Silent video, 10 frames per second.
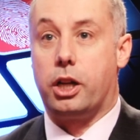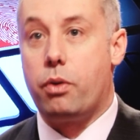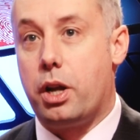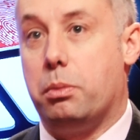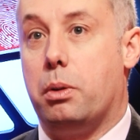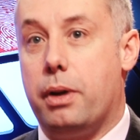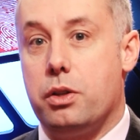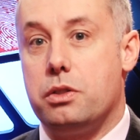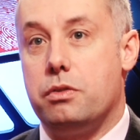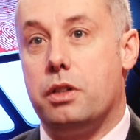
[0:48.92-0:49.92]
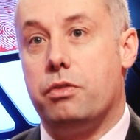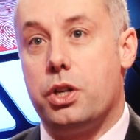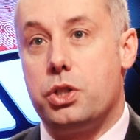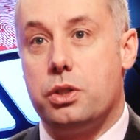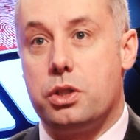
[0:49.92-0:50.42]
incredible amount of
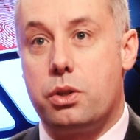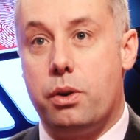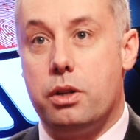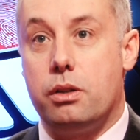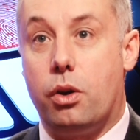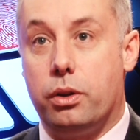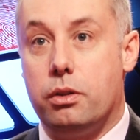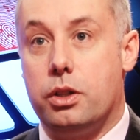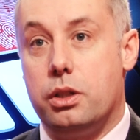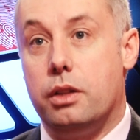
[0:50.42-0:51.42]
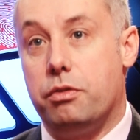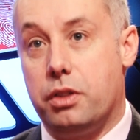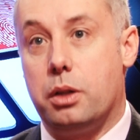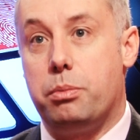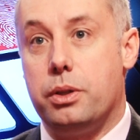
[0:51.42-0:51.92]
innovation that's going on in the
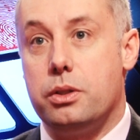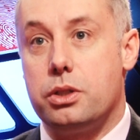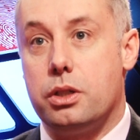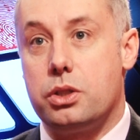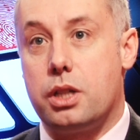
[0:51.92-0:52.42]
fingerprint uh,